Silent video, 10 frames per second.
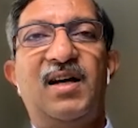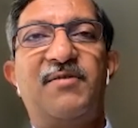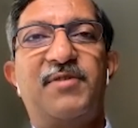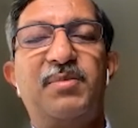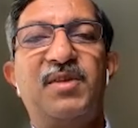
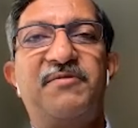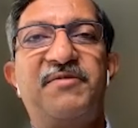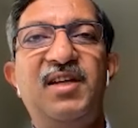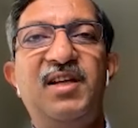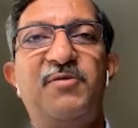from the
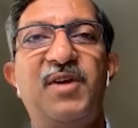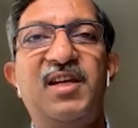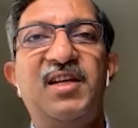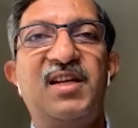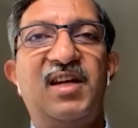field,
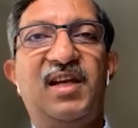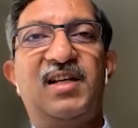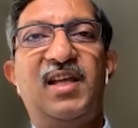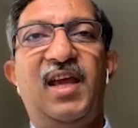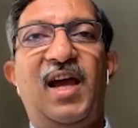very
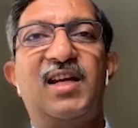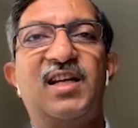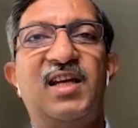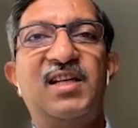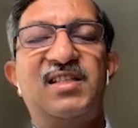directly,
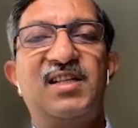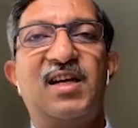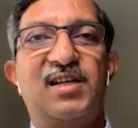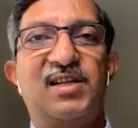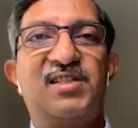analyze it,
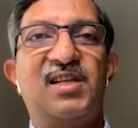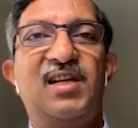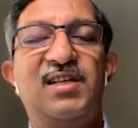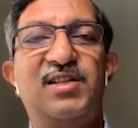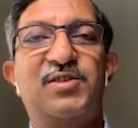
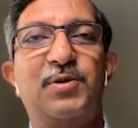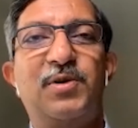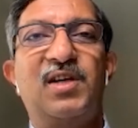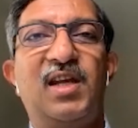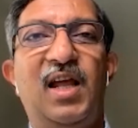understand it, so you
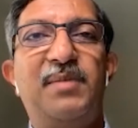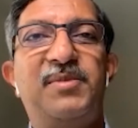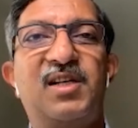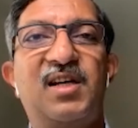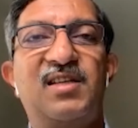can help
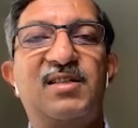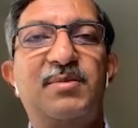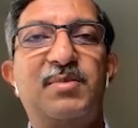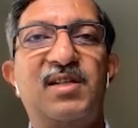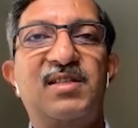the
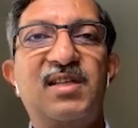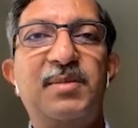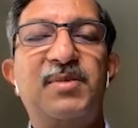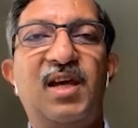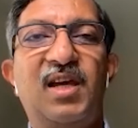customers
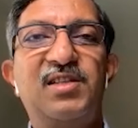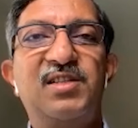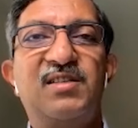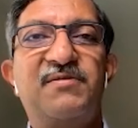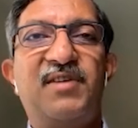keep the
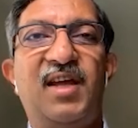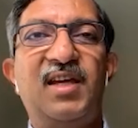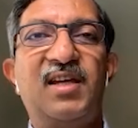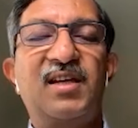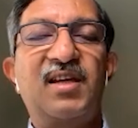engines
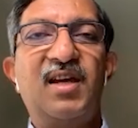flying